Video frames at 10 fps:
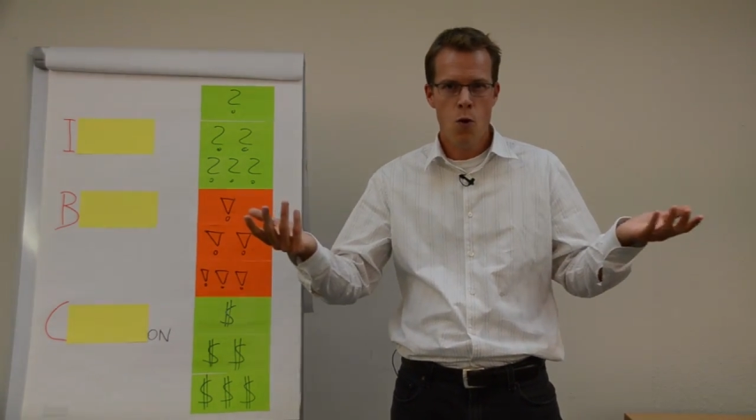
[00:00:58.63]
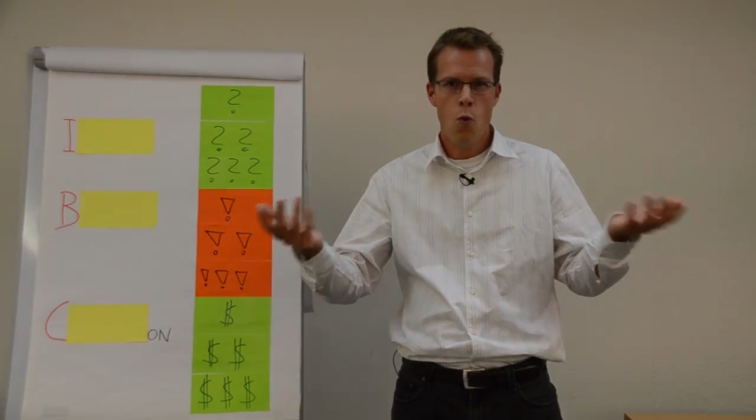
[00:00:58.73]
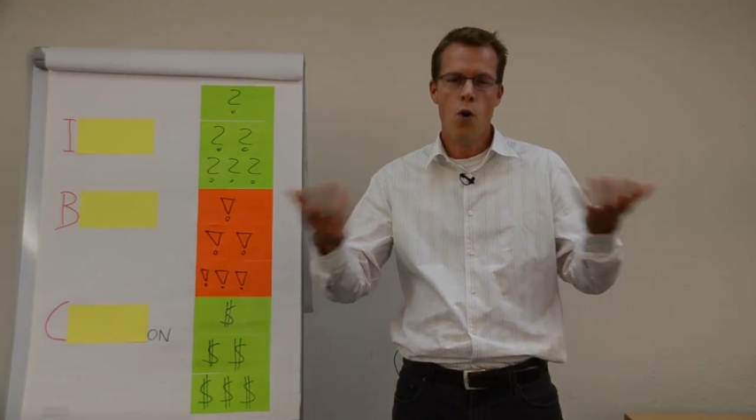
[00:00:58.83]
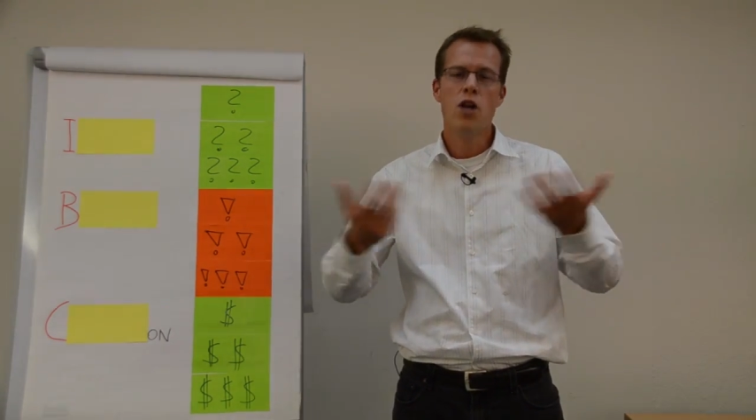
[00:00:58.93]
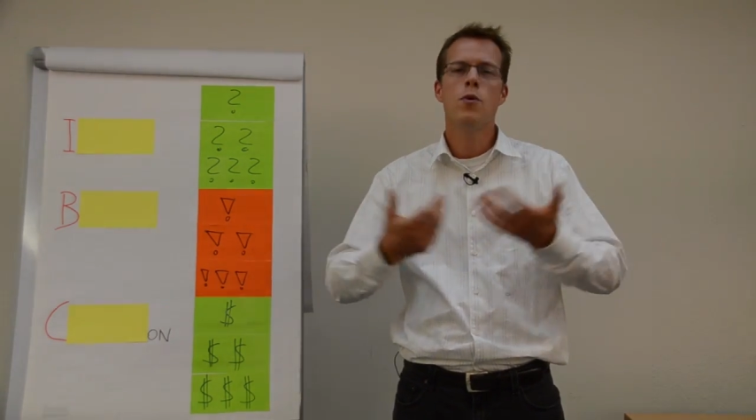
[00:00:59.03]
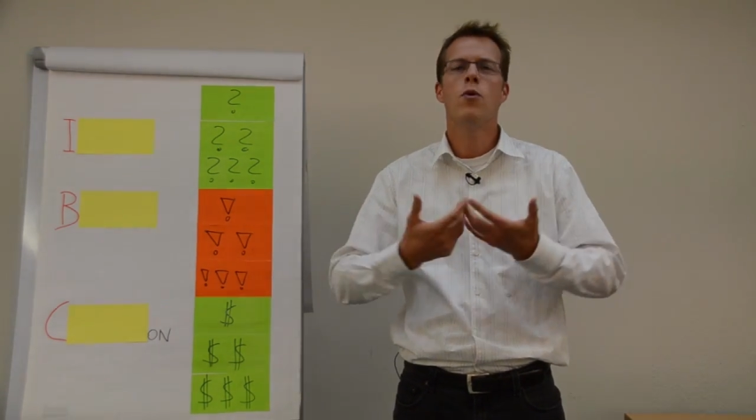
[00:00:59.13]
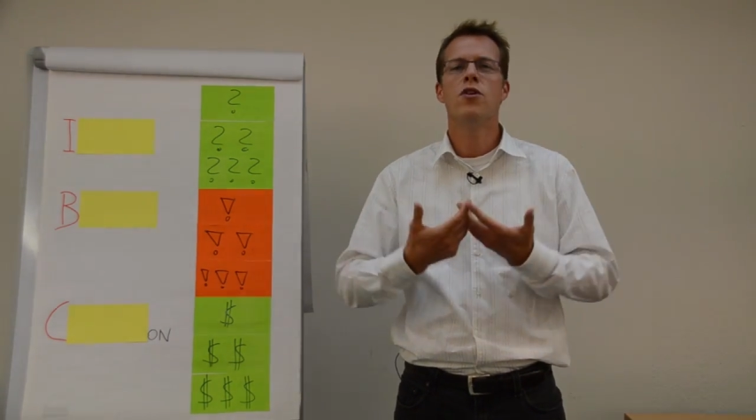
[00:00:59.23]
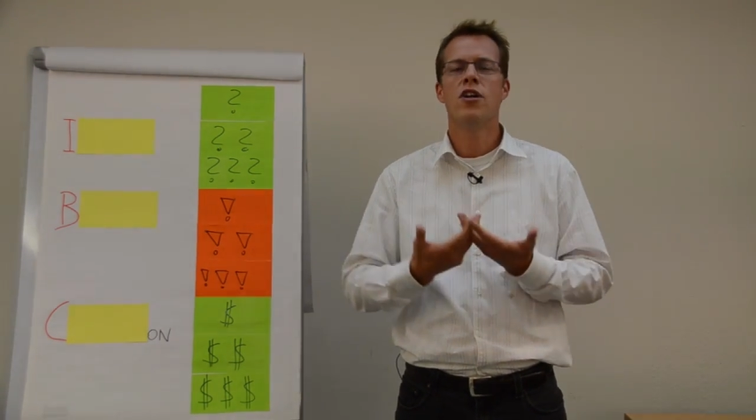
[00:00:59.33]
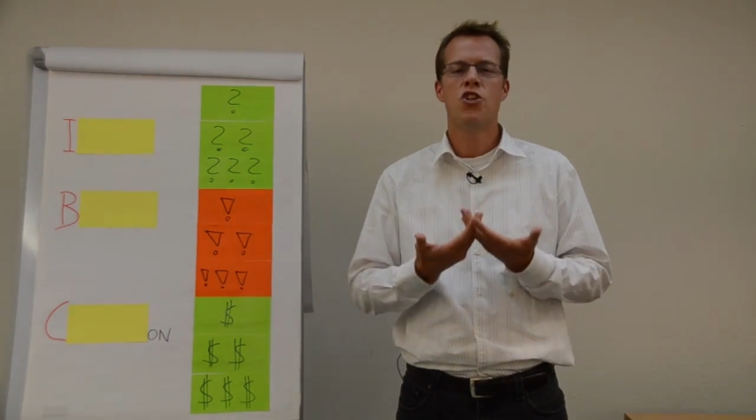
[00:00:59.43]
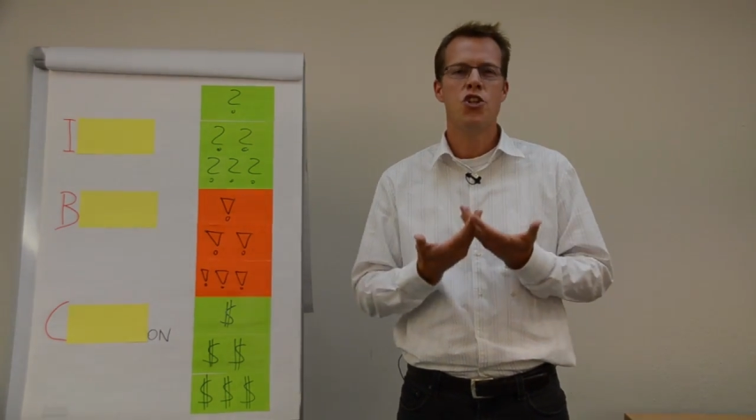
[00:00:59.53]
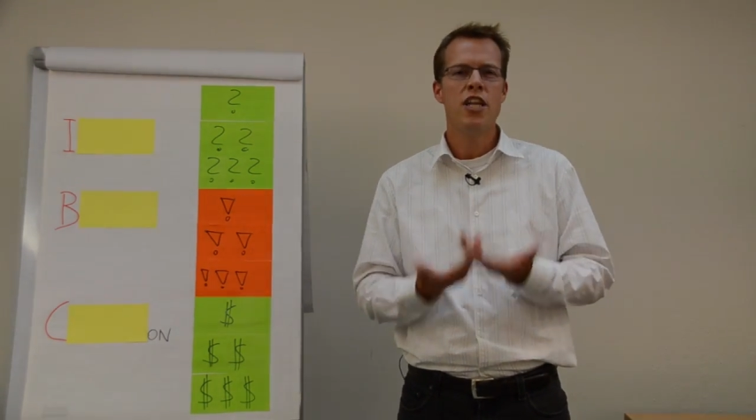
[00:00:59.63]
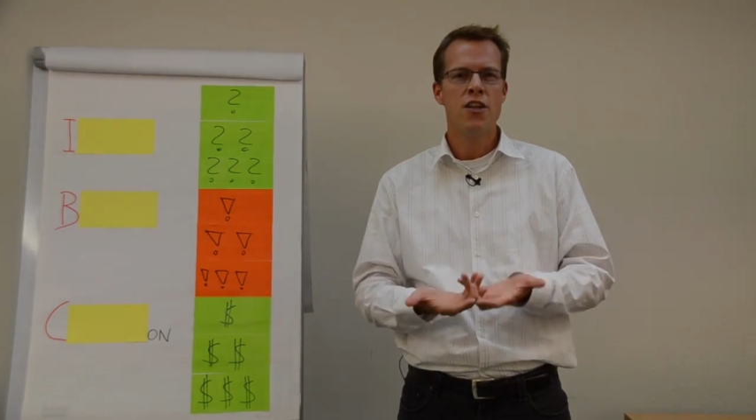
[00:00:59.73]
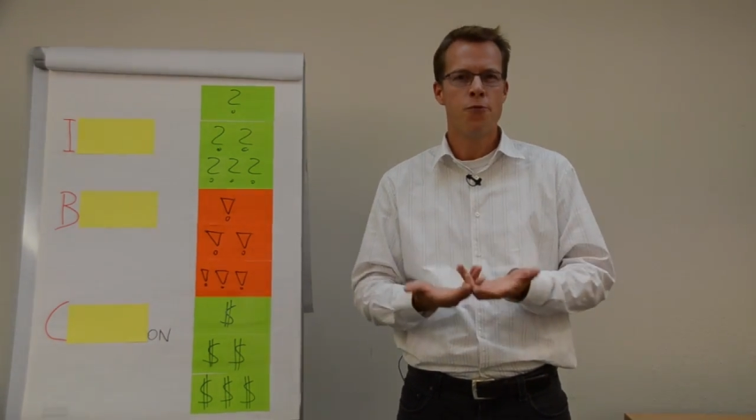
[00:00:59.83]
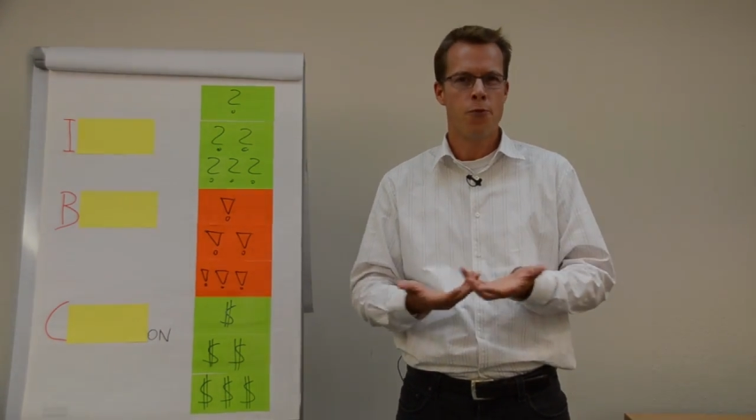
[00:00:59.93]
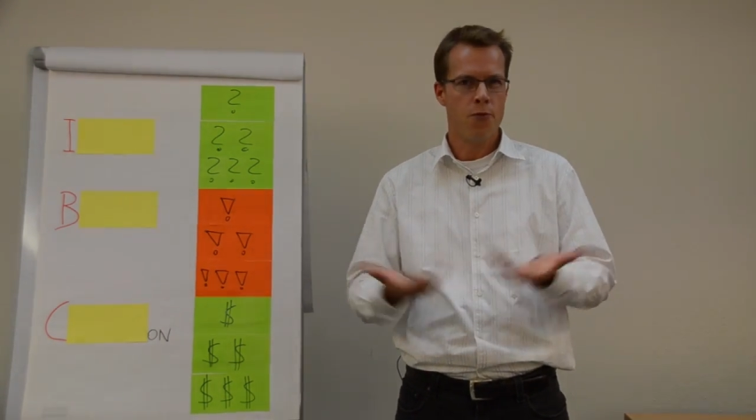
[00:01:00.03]
what do we want to
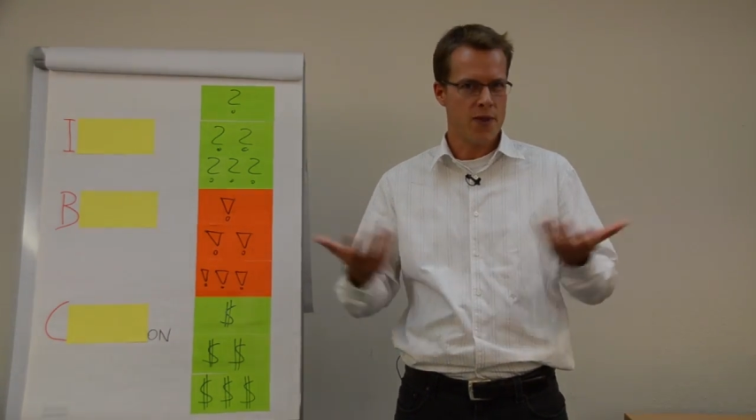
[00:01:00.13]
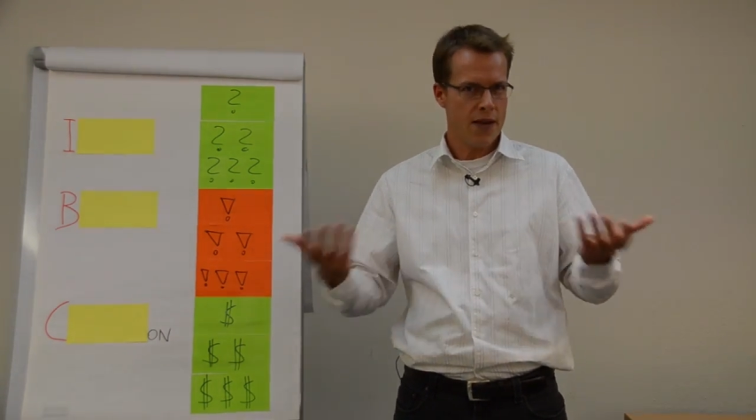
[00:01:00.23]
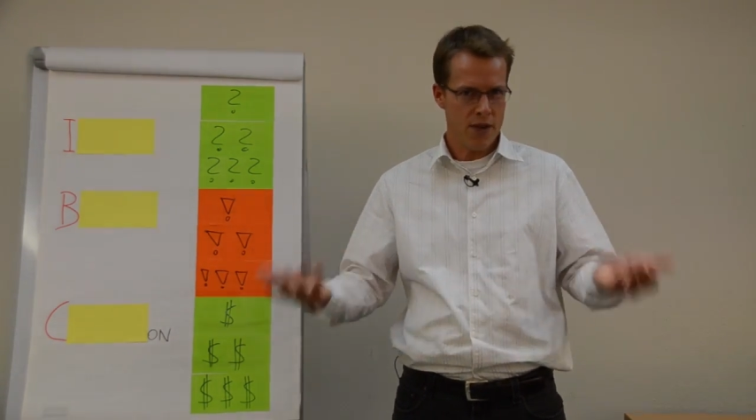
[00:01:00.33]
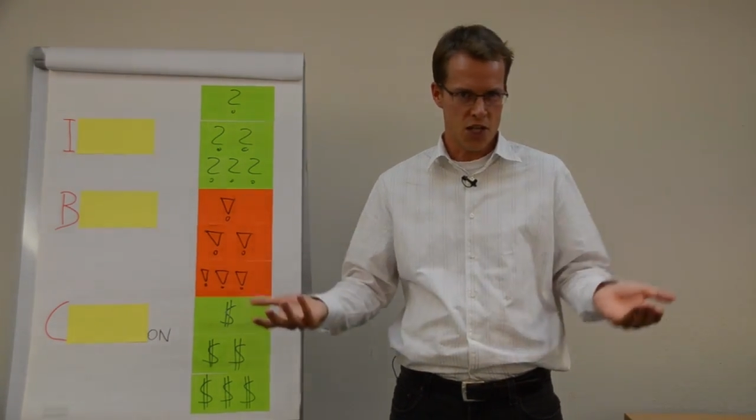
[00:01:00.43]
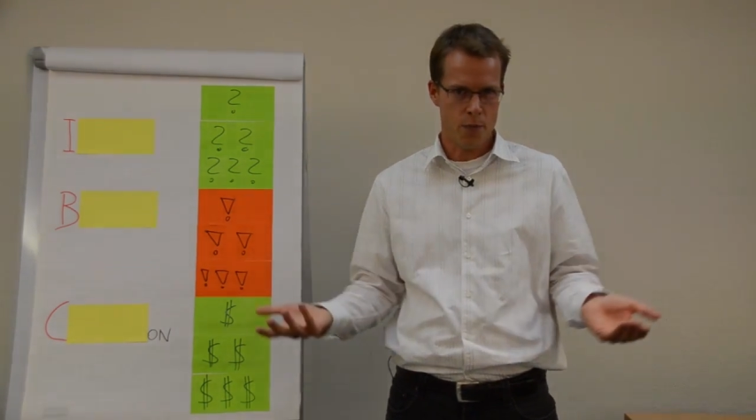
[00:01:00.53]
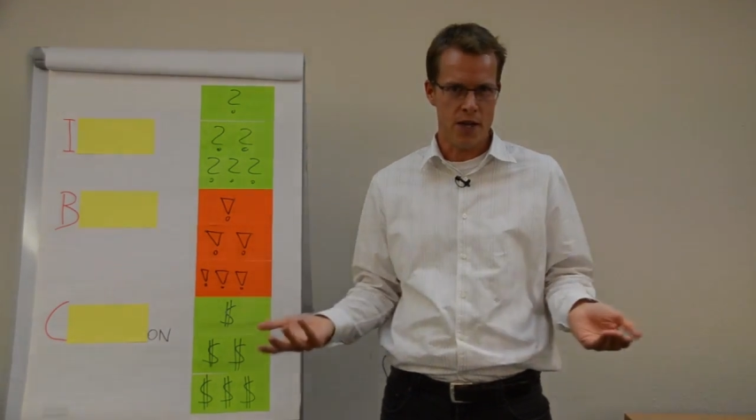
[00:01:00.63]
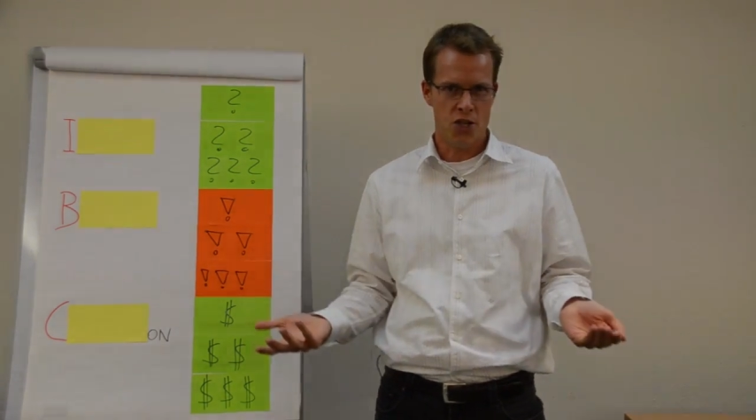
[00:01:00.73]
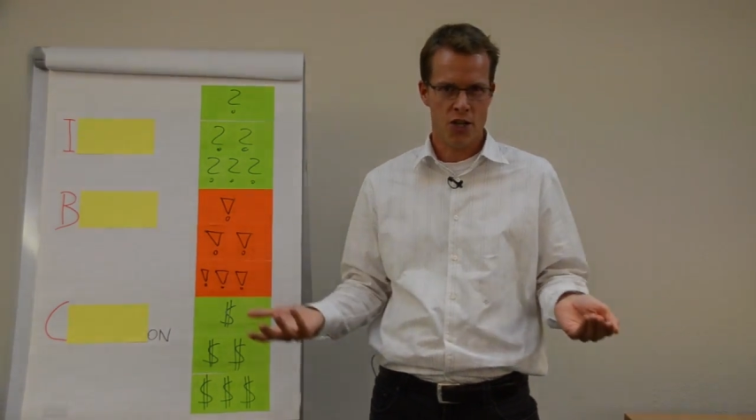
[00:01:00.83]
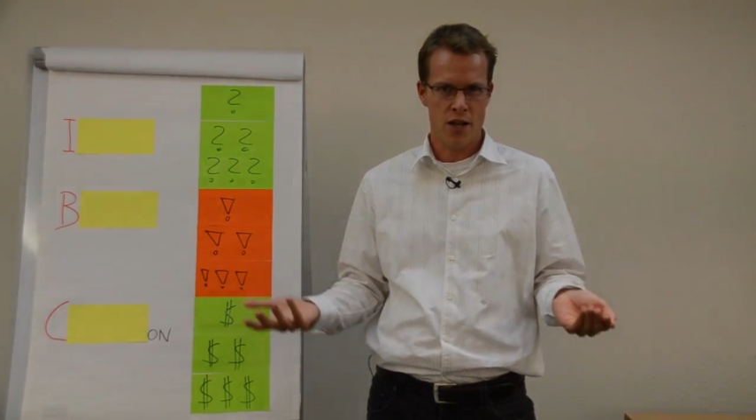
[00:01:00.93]
achieve with giving a speech?